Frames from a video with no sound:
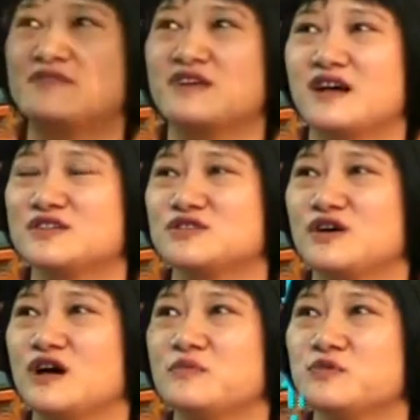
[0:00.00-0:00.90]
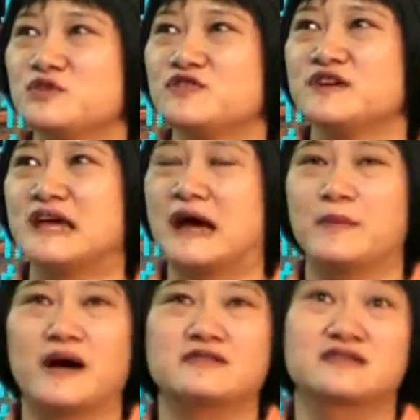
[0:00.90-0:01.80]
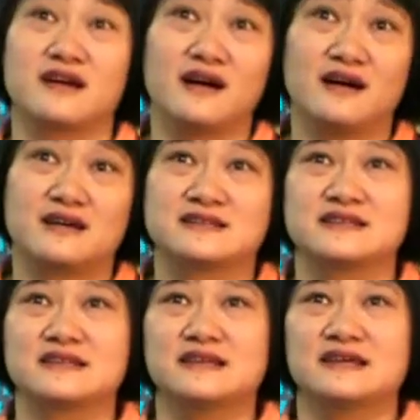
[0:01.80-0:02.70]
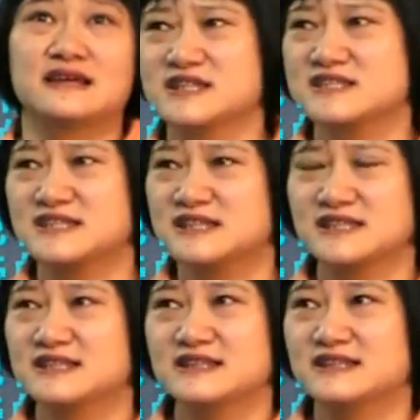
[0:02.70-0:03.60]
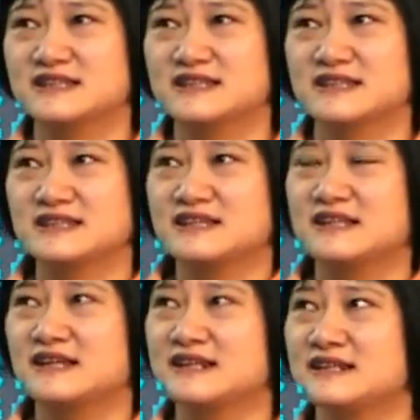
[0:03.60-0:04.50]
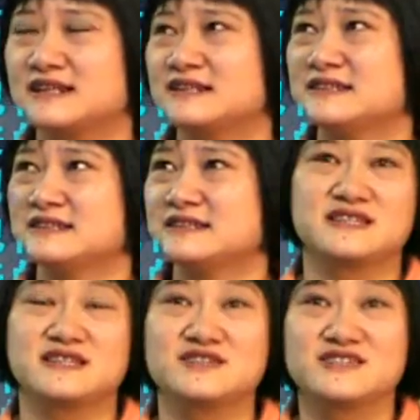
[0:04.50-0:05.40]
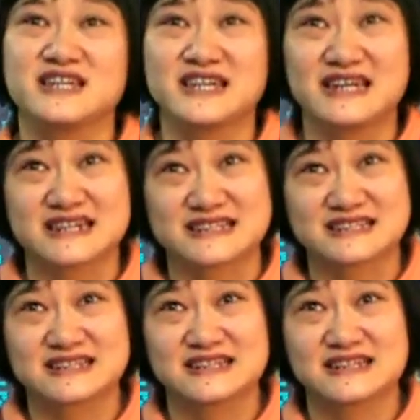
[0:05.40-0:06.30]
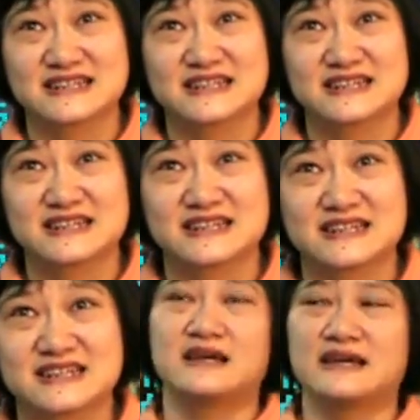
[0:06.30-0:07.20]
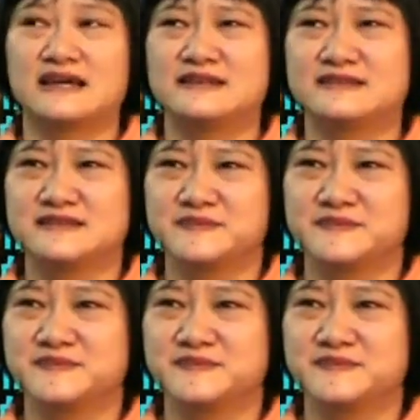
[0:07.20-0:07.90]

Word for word: time I saw a movie about God. Just uh, into uh, tears. And